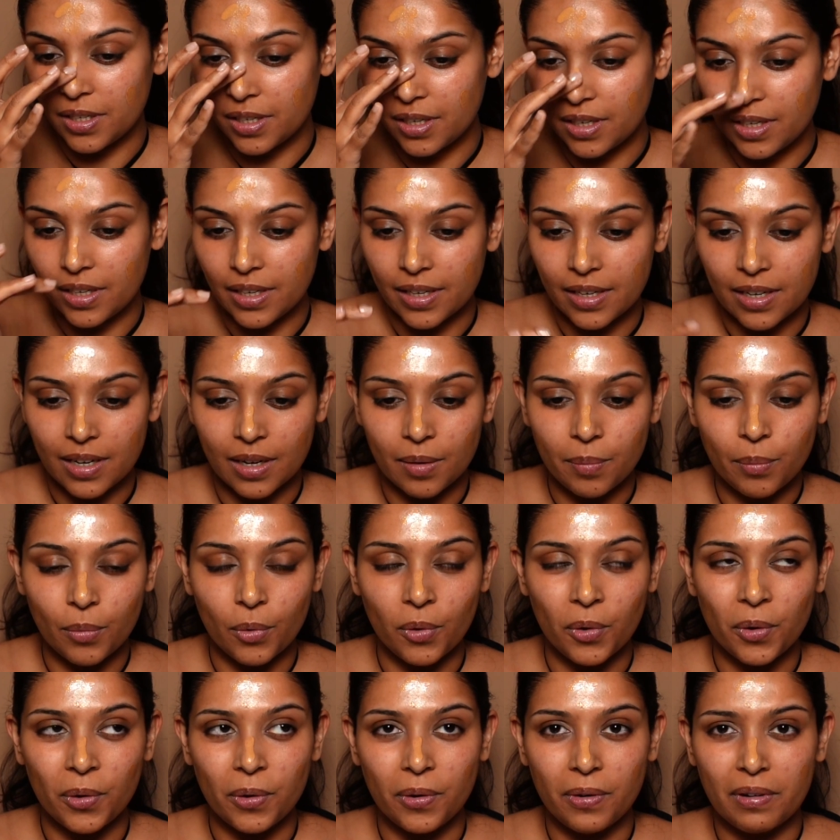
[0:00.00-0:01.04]
a little
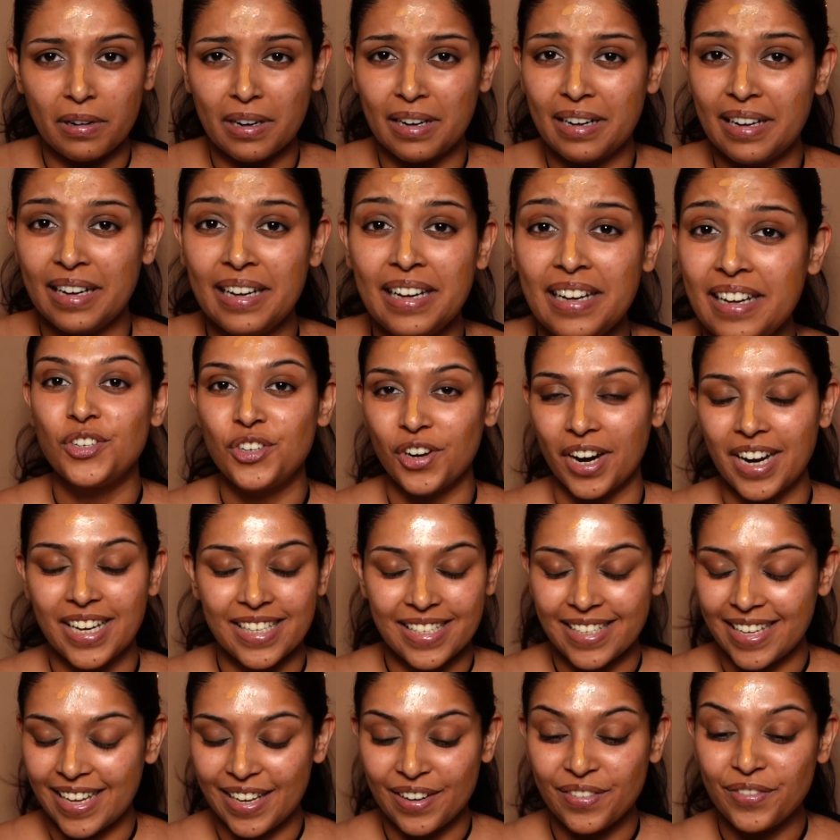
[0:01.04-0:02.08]
more dry
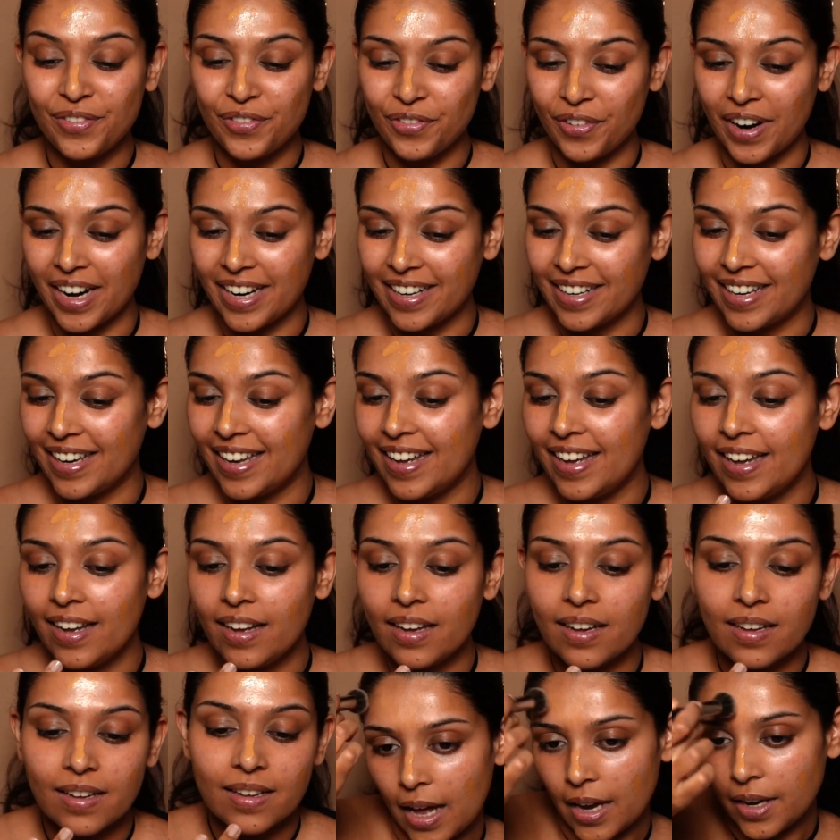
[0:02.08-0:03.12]
skin
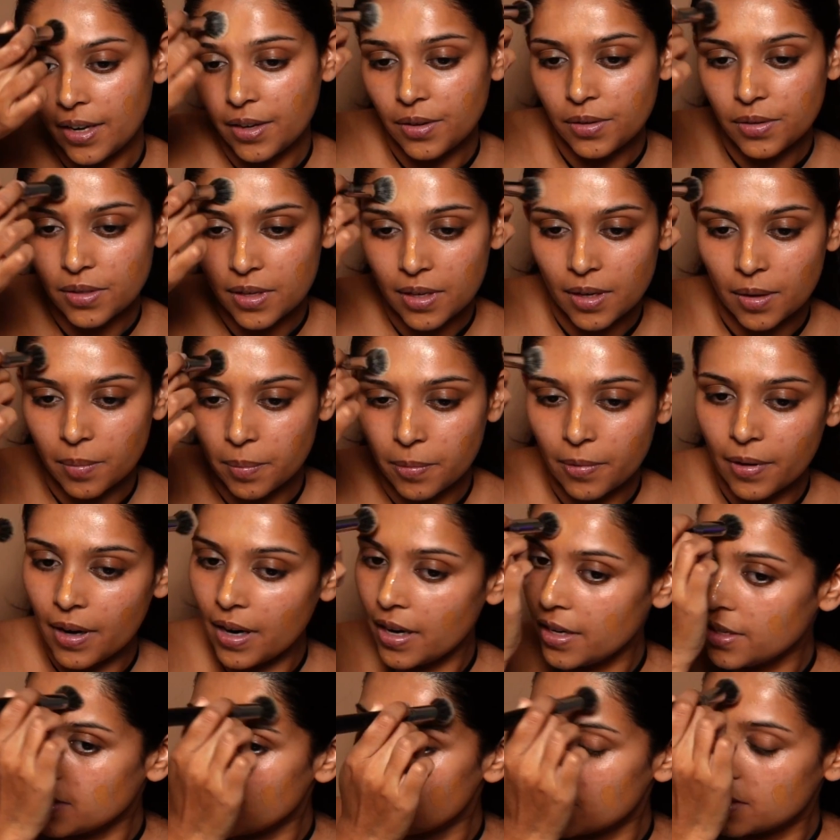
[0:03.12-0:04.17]
friendly. And using a
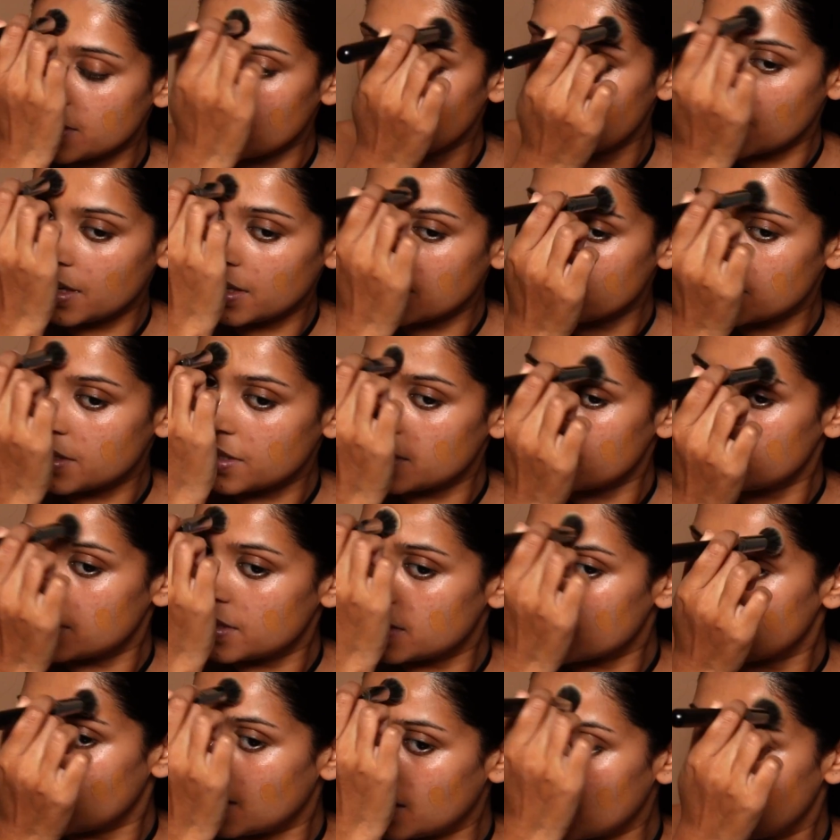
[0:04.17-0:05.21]
brush, I'll just
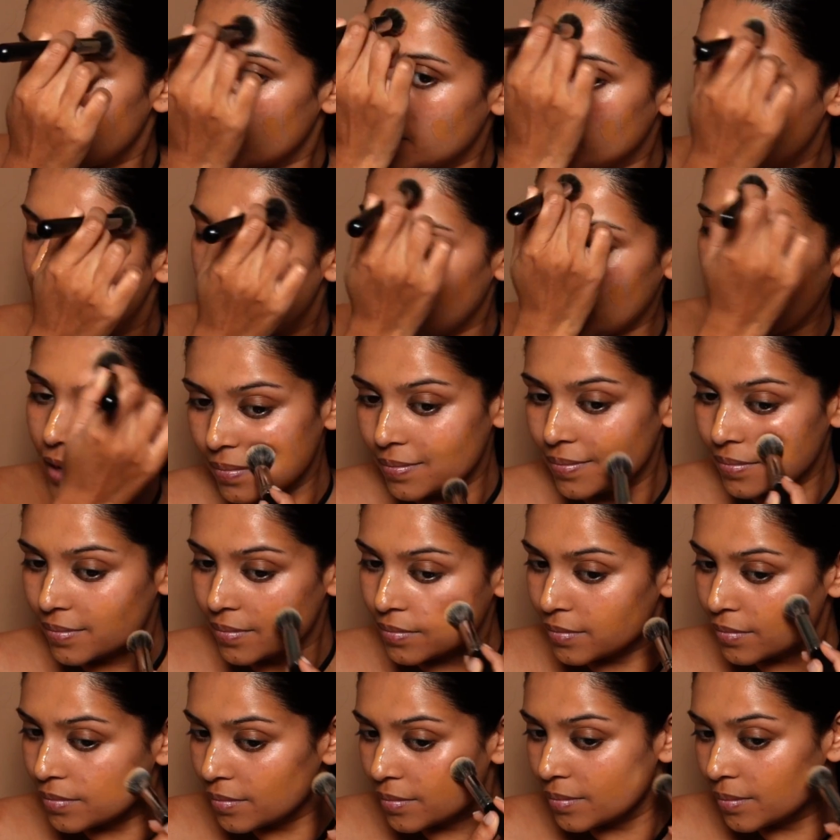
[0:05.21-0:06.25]
start applying
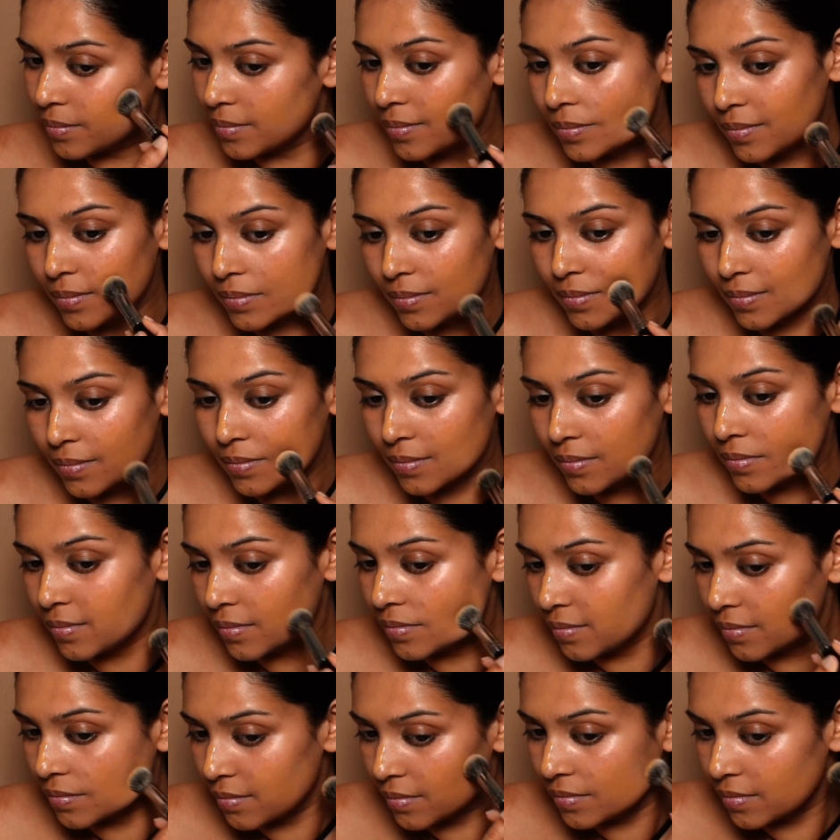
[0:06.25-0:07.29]
this onto my
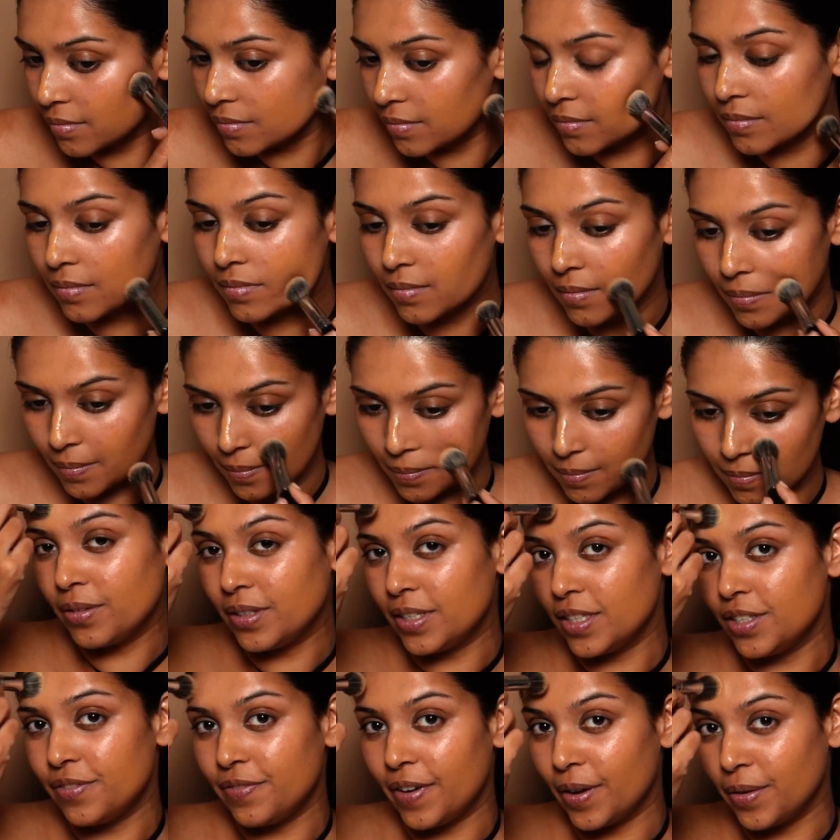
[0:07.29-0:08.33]
skin.
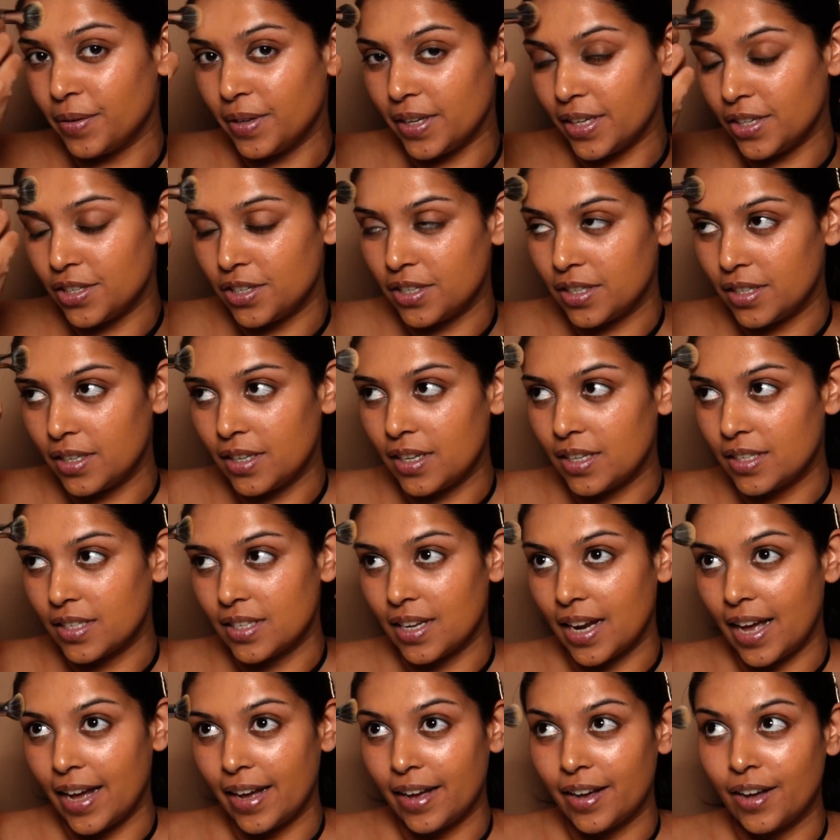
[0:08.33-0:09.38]
This foundation is
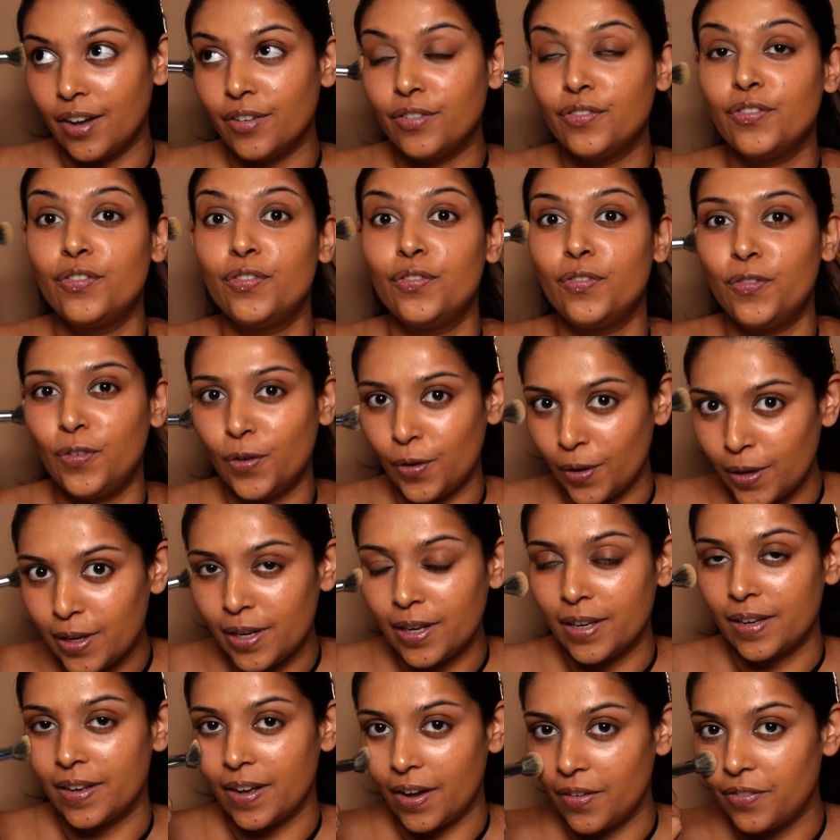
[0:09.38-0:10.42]
like a full
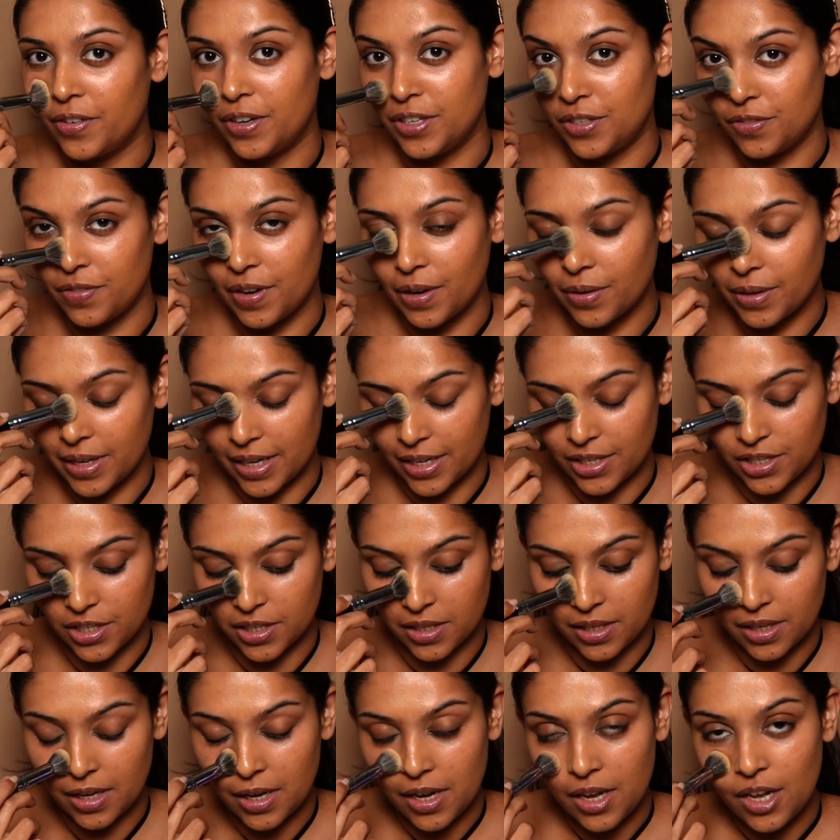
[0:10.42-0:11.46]
coverage
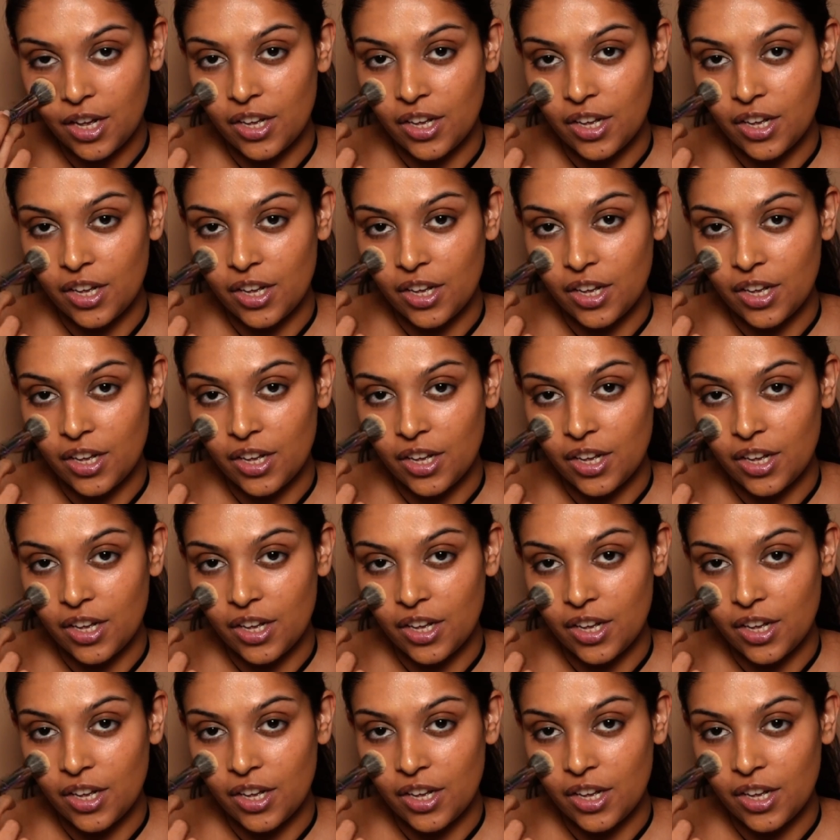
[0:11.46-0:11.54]
foundation.